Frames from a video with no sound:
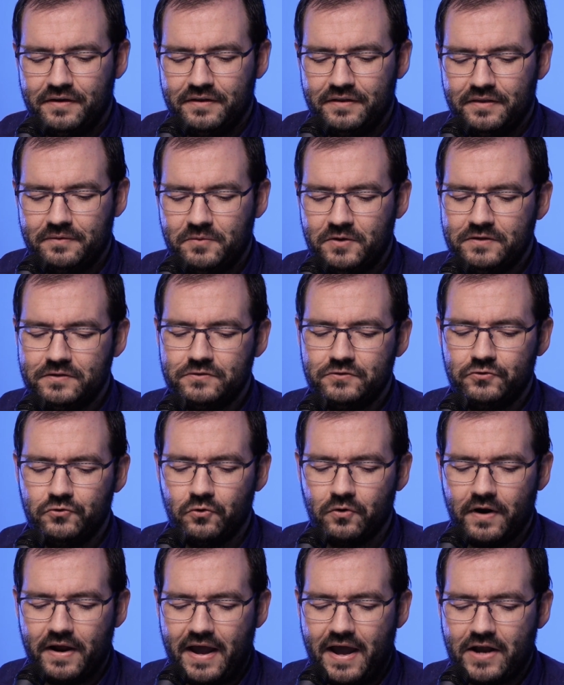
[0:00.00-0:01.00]
It means
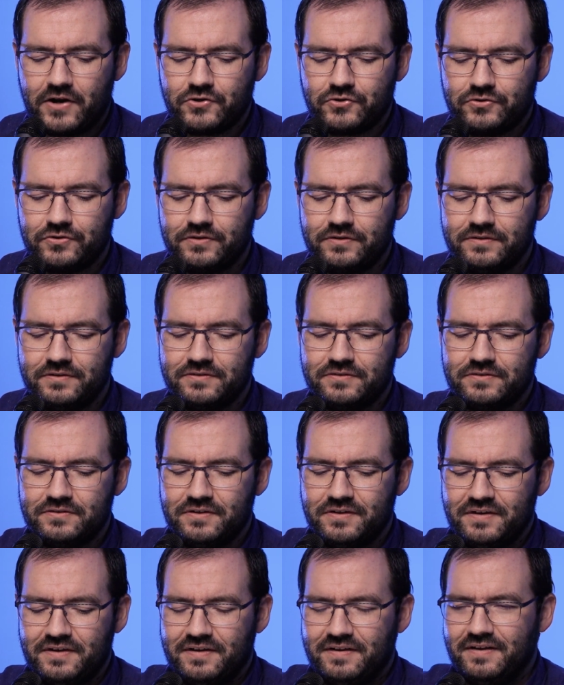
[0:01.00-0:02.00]
your actions
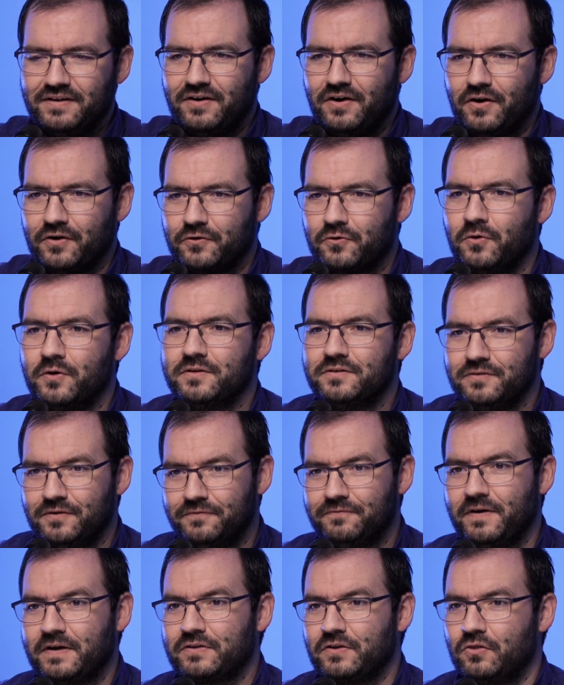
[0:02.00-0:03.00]
are going to
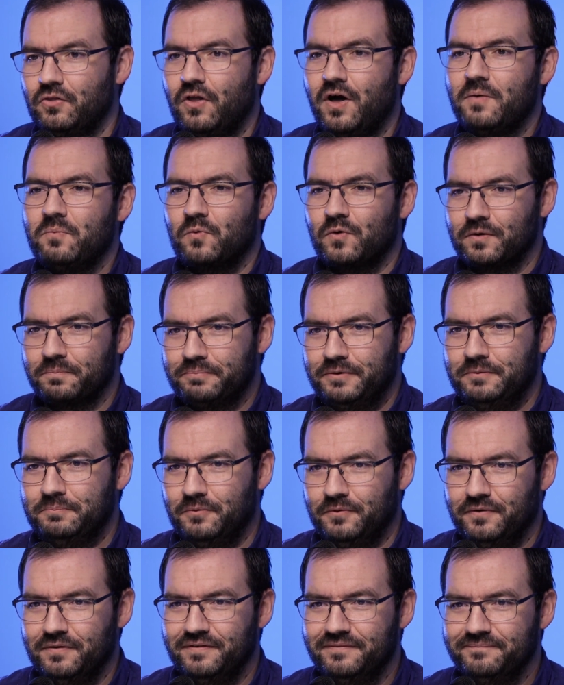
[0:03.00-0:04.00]
affect a lot more
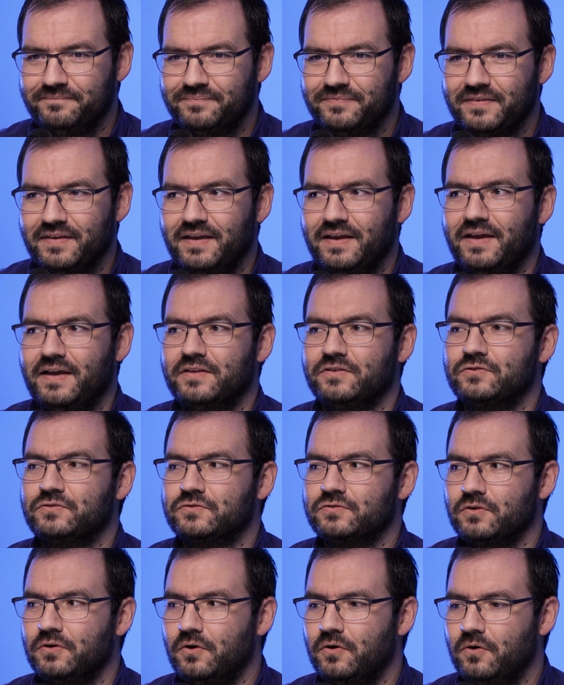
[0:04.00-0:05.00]
people. Right. And
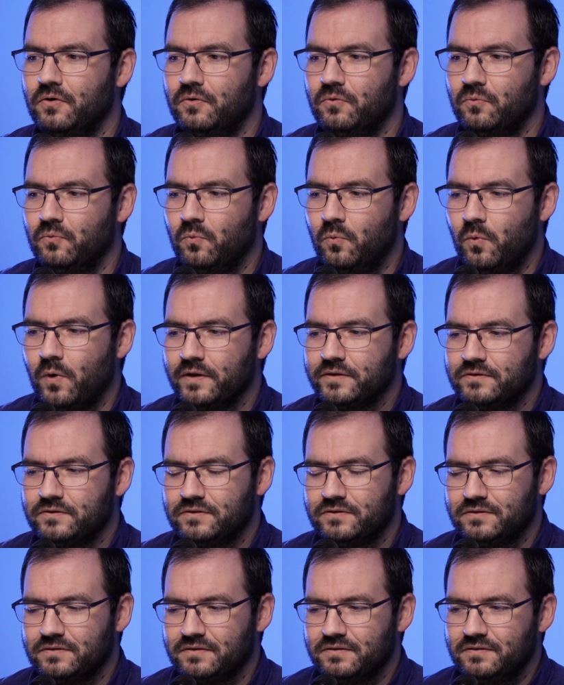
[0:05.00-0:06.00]
so what
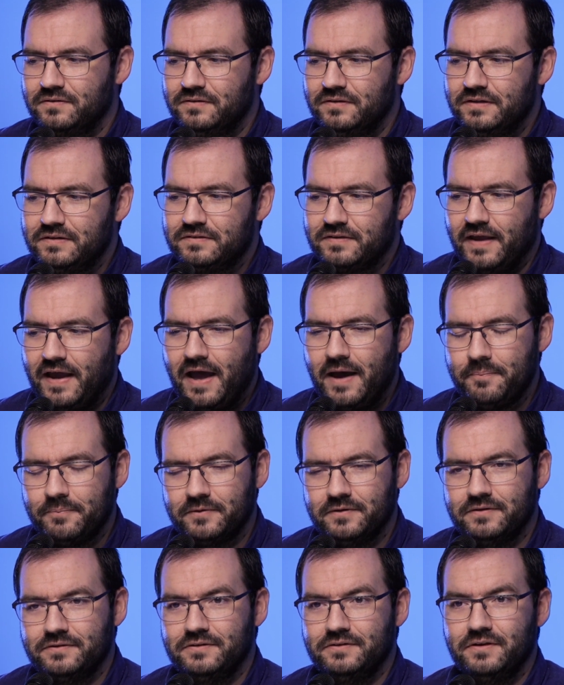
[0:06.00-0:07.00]
needs to
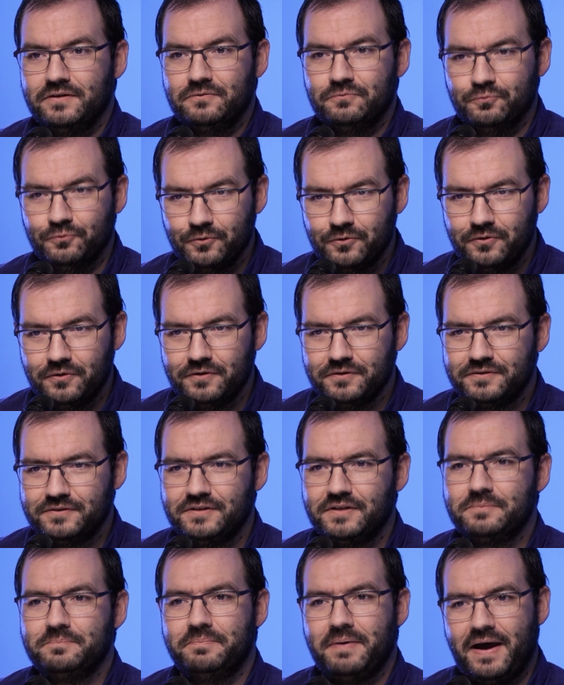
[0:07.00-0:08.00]
happen is you need rules, you
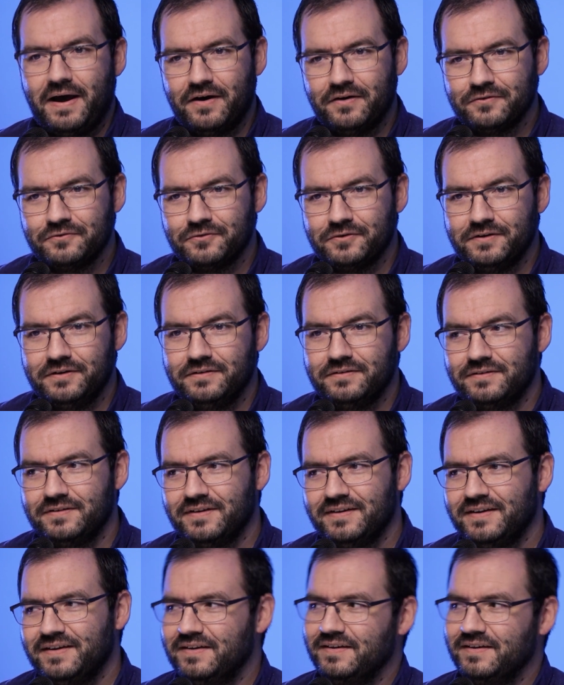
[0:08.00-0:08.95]
need boundaries,